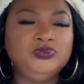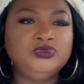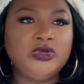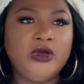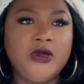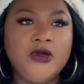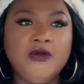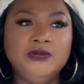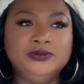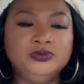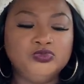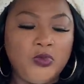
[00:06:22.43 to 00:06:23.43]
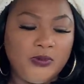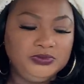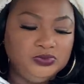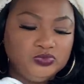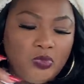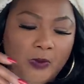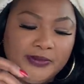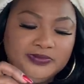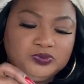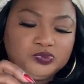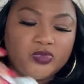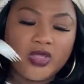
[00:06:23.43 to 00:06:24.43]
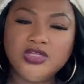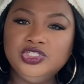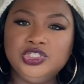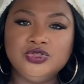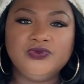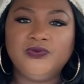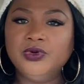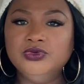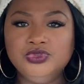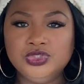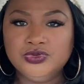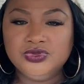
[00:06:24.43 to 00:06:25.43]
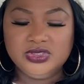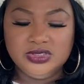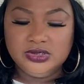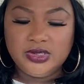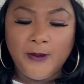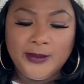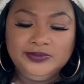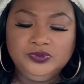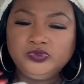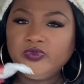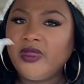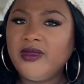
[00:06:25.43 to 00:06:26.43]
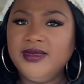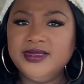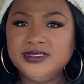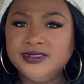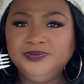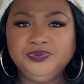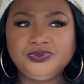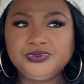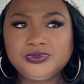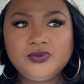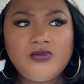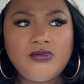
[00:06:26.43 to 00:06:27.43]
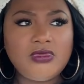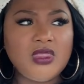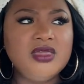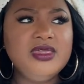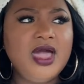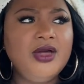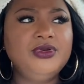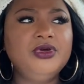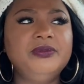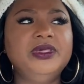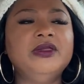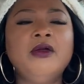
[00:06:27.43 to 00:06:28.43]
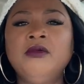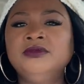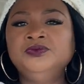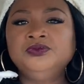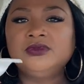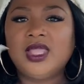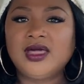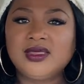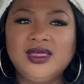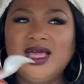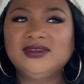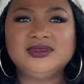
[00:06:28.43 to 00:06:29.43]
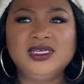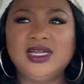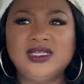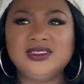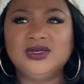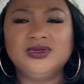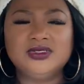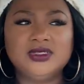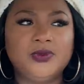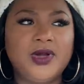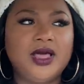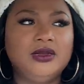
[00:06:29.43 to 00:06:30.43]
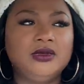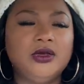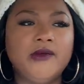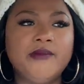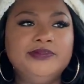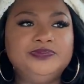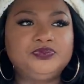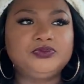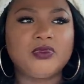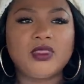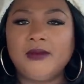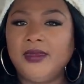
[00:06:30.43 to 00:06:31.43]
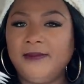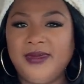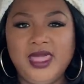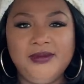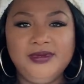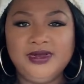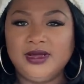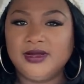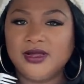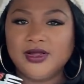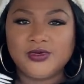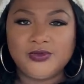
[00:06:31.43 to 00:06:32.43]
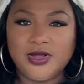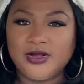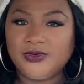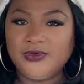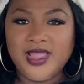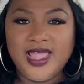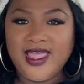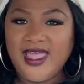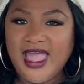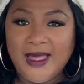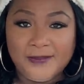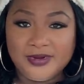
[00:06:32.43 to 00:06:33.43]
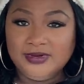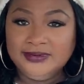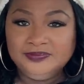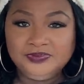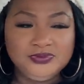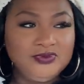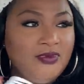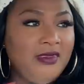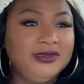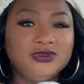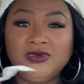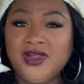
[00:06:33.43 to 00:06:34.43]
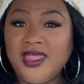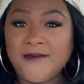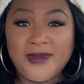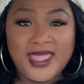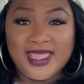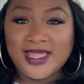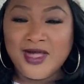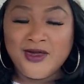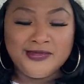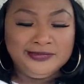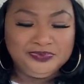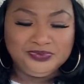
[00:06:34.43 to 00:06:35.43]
um, ju fruit juices, because y'all know me. I cut, I cut out sodas a while ago. But baby, the, a, a cran apple, cran mango,